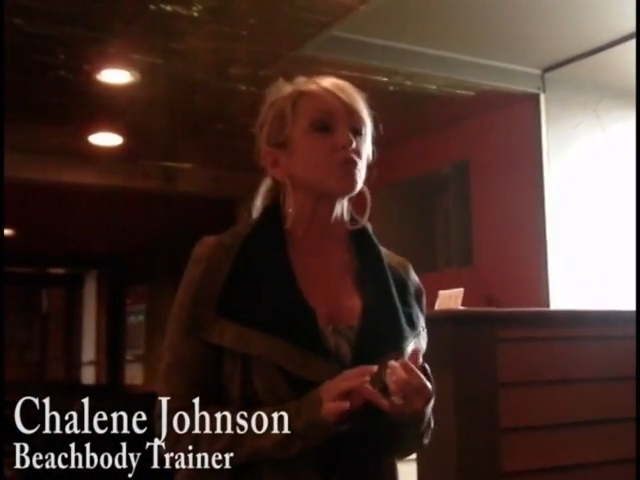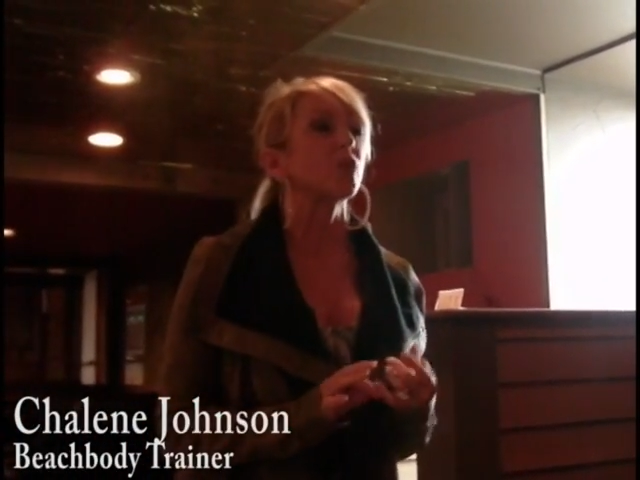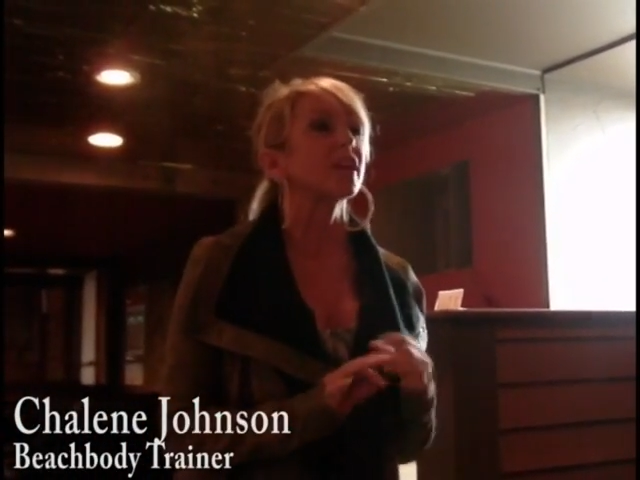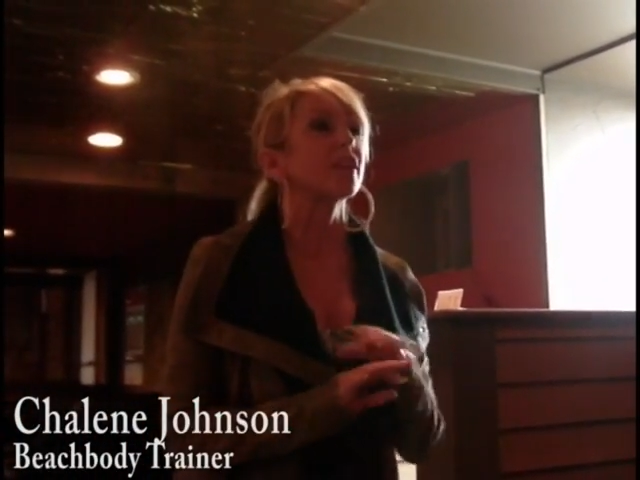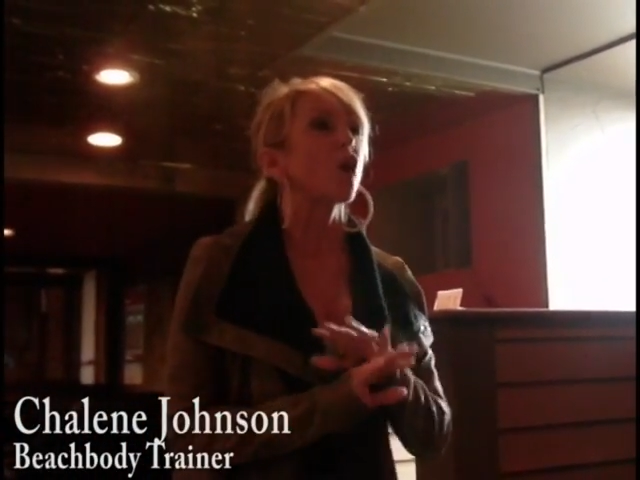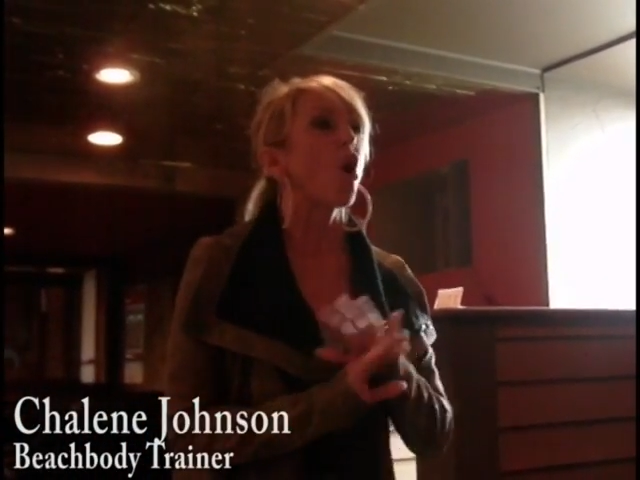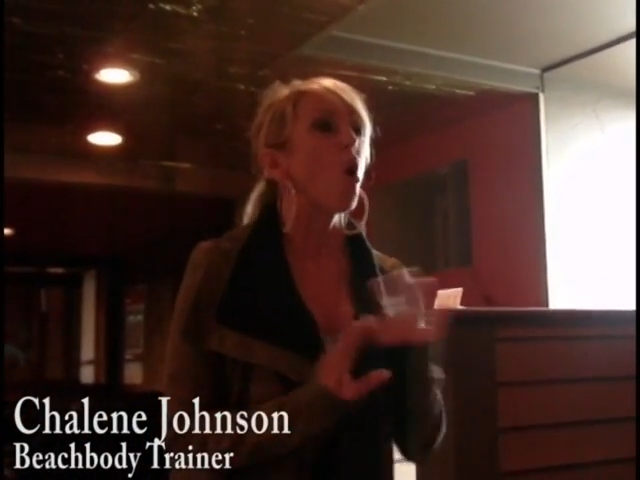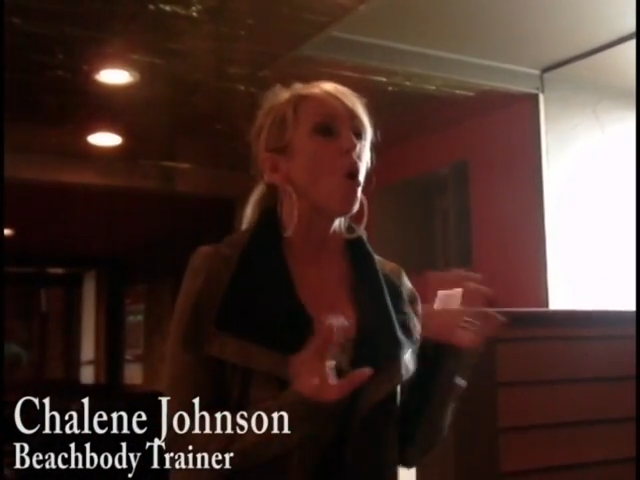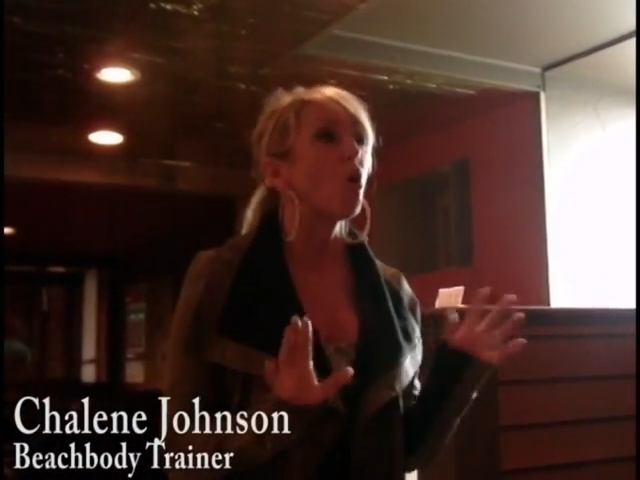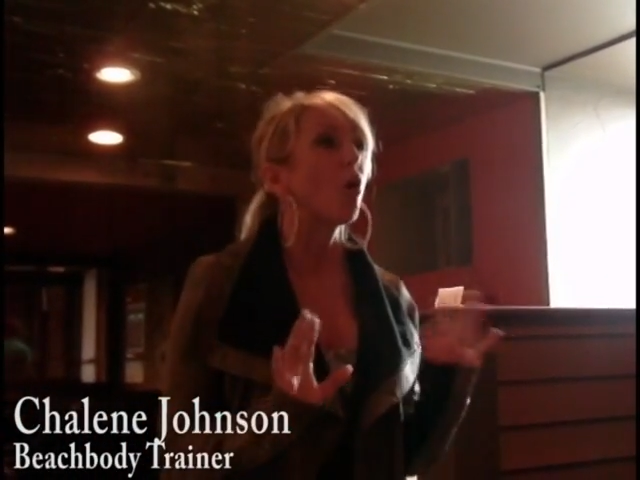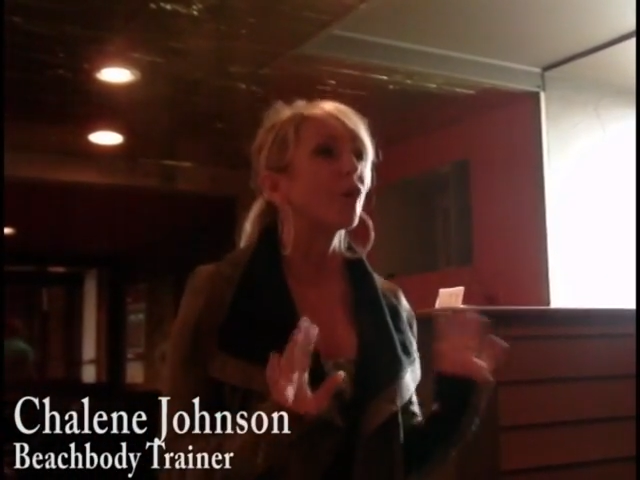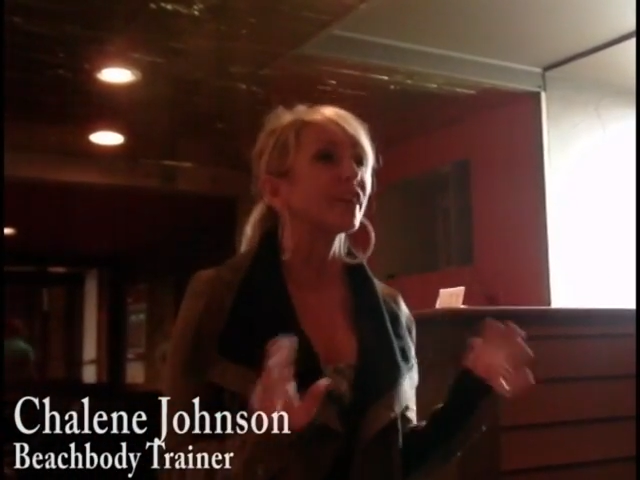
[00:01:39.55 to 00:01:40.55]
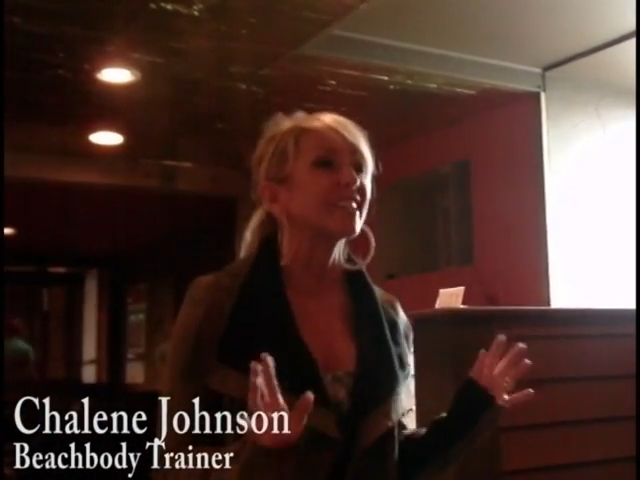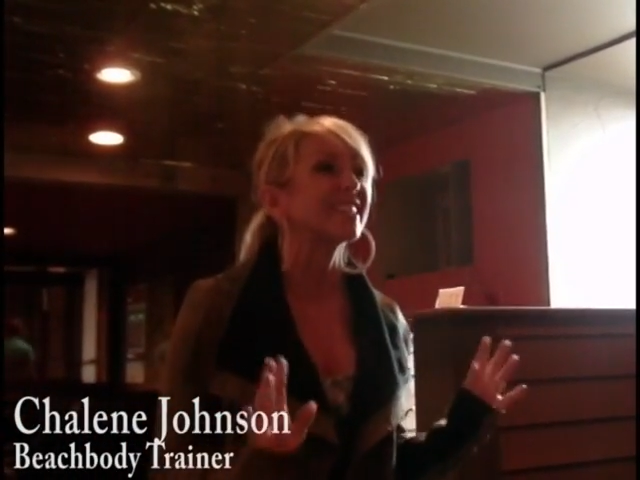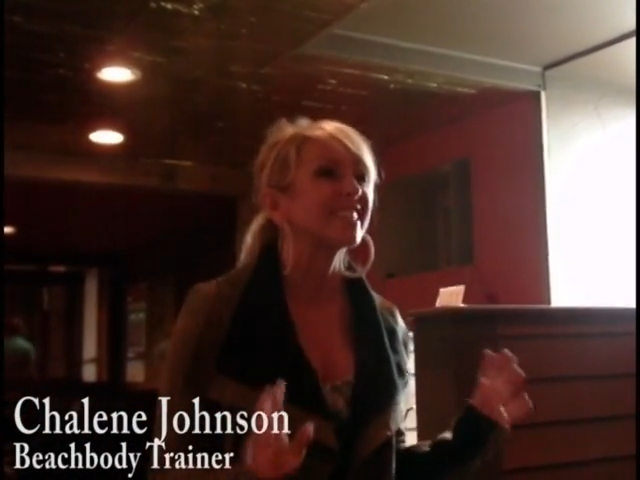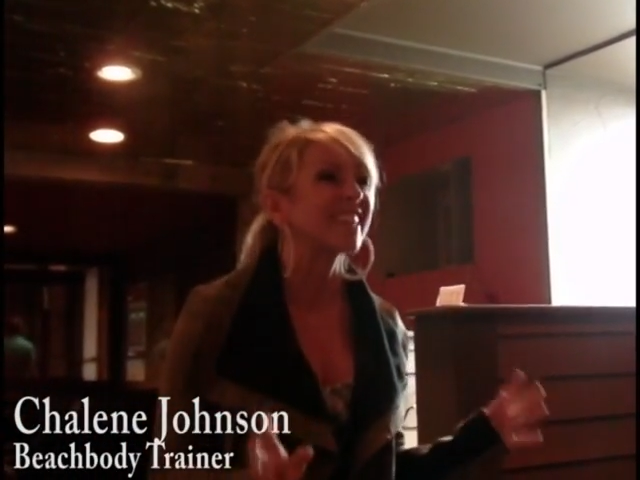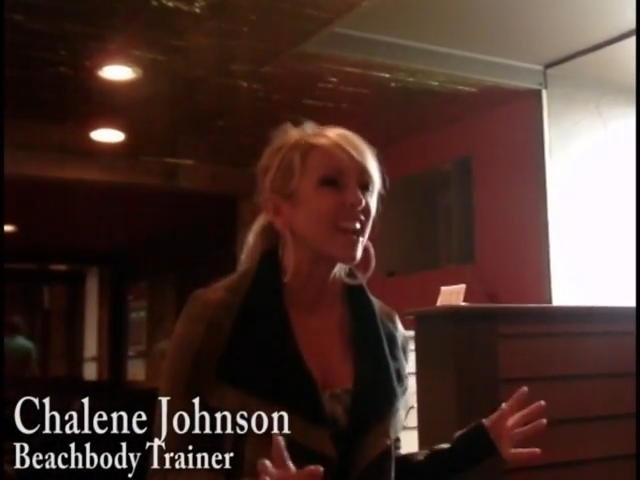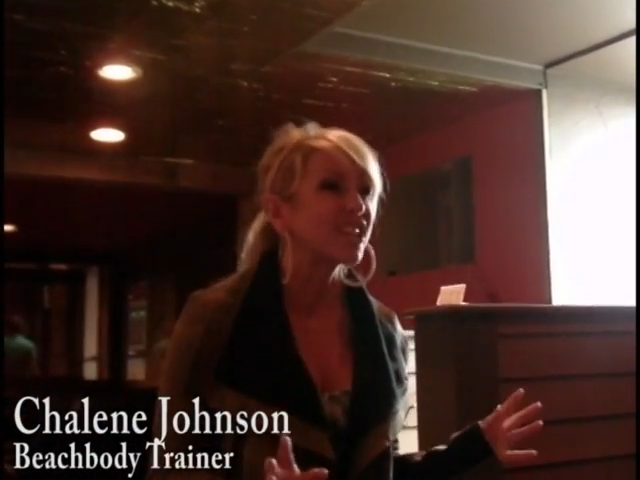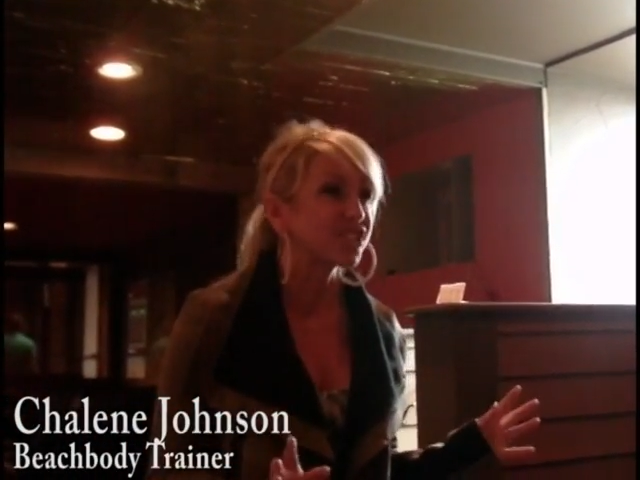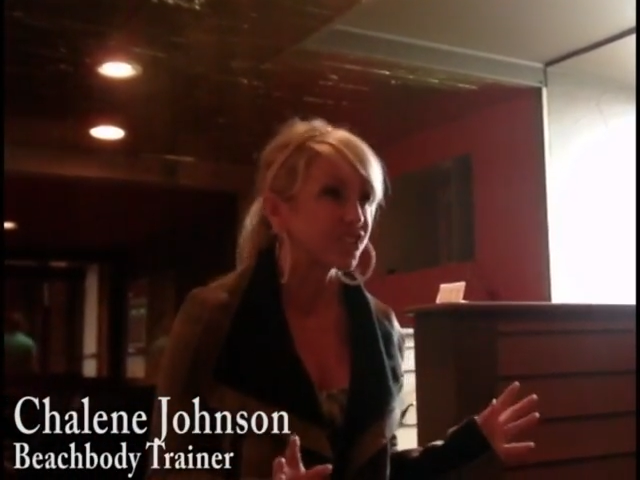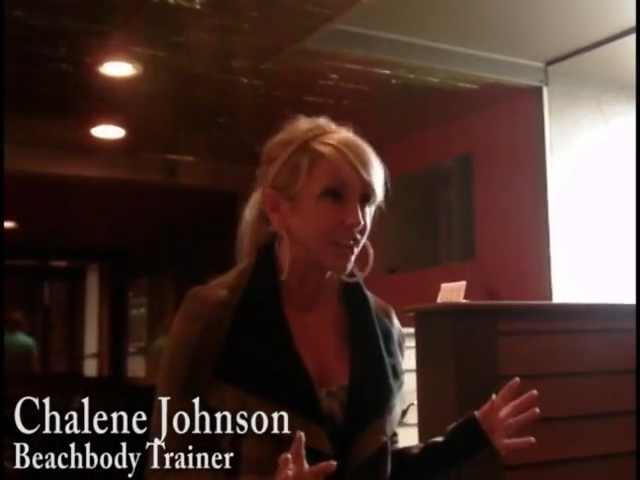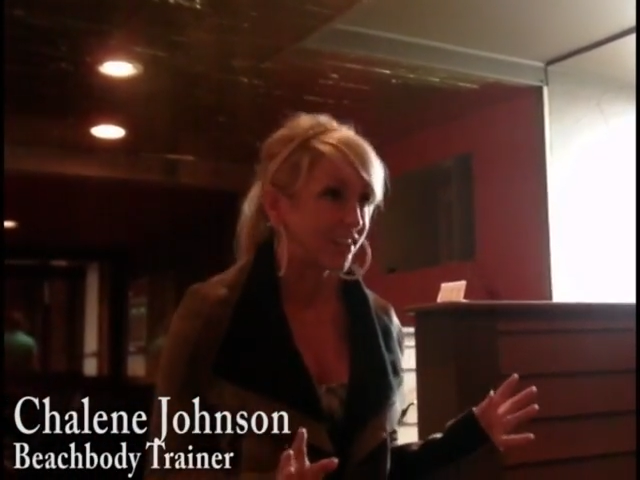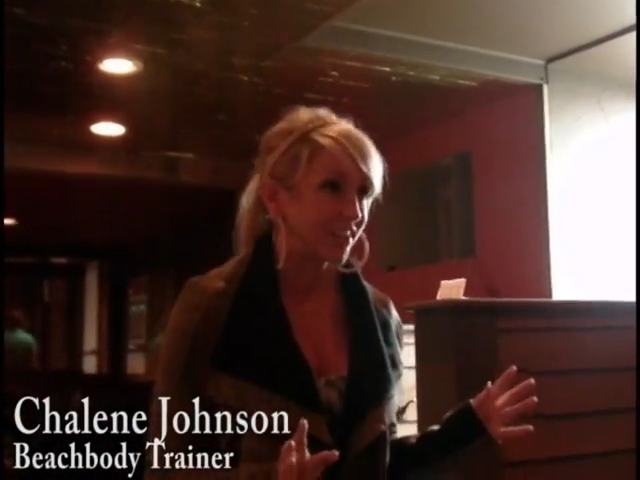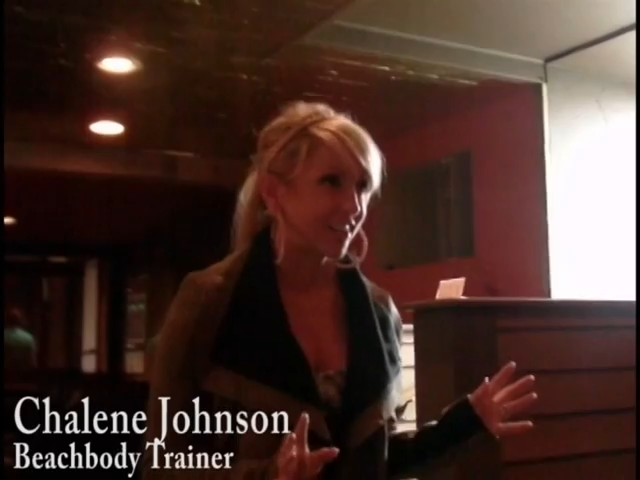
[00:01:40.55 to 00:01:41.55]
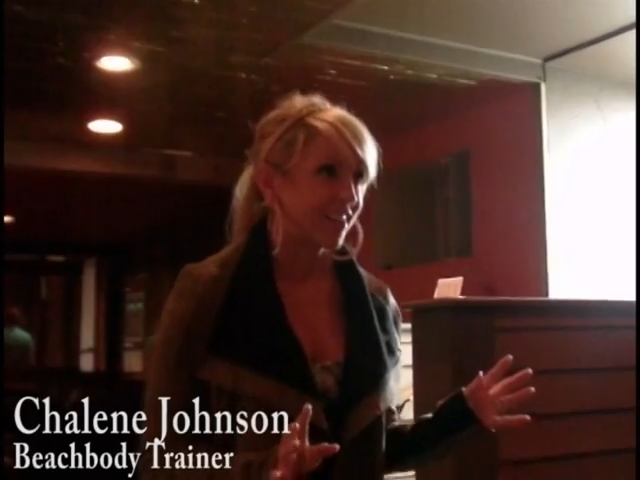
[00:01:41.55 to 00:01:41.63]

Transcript: 20 of the whole organization.